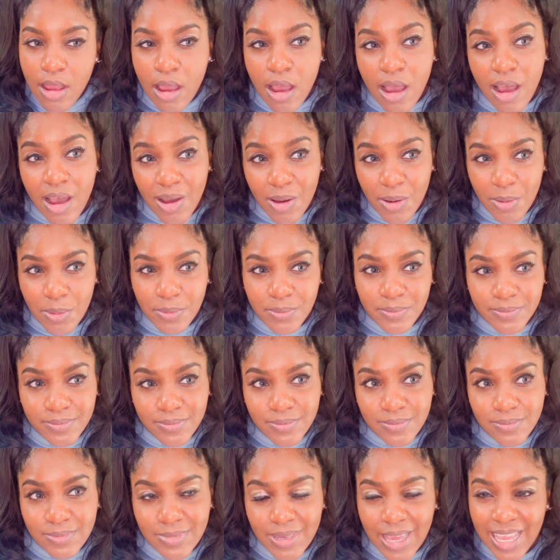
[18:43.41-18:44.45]

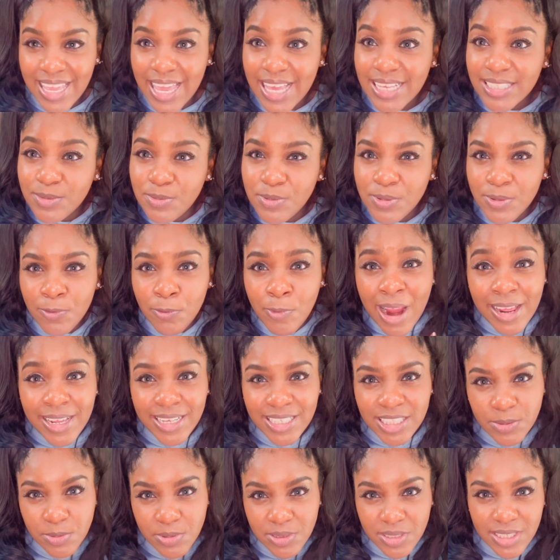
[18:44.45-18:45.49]
I guess my
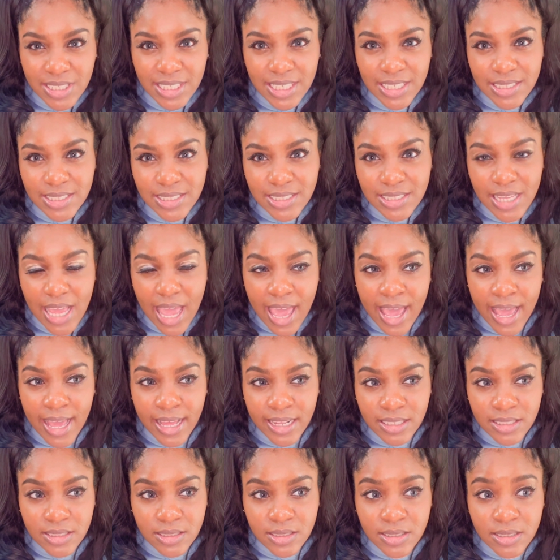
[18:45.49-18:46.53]
experience at
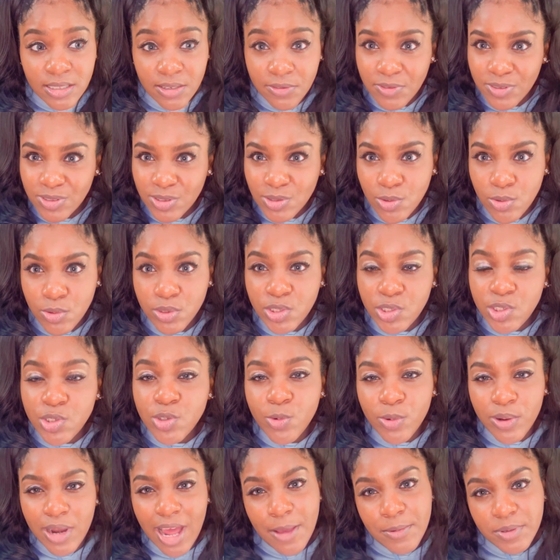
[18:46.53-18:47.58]
different schools too,
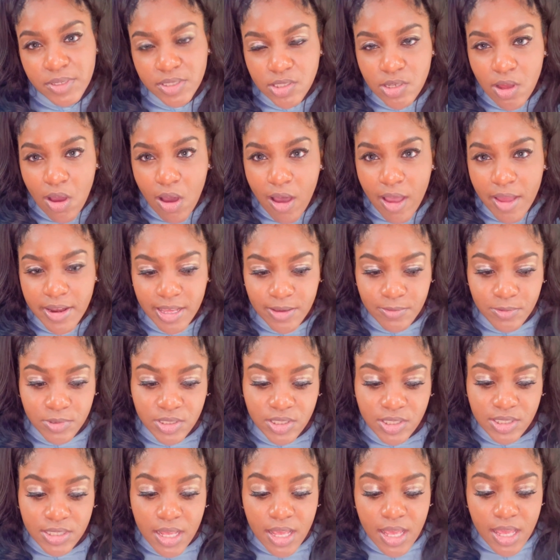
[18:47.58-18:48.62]
when I was taught, it
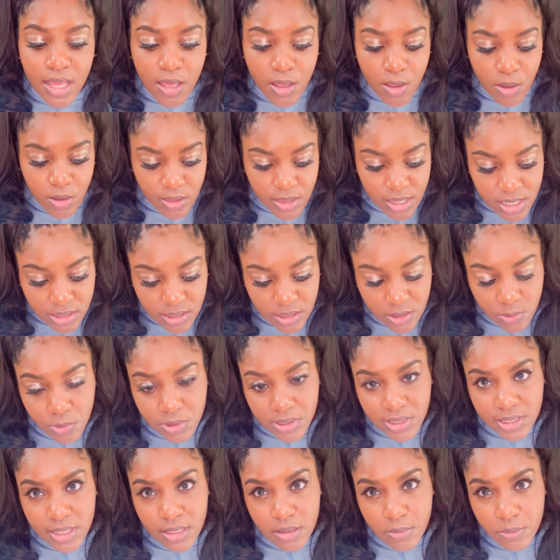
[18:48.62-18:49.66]
was, this is
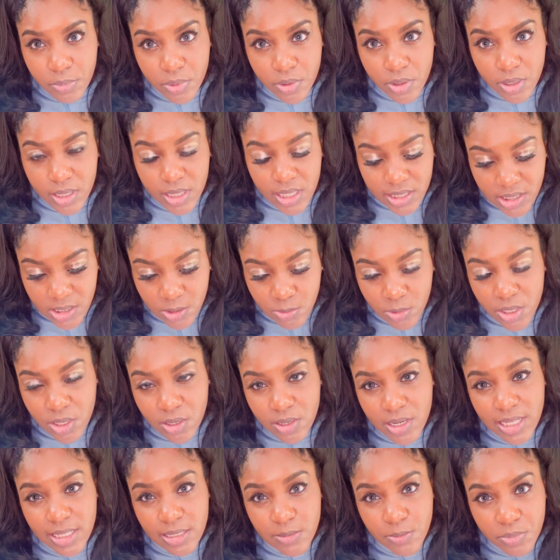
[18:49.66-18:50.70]
what's in the book, this is what you
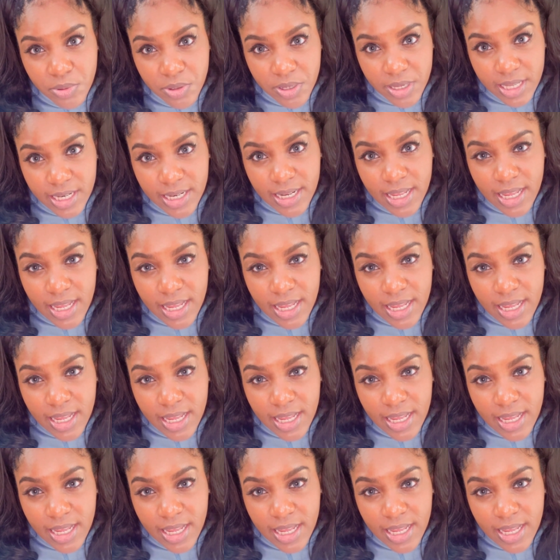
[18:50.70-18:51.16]
need to put.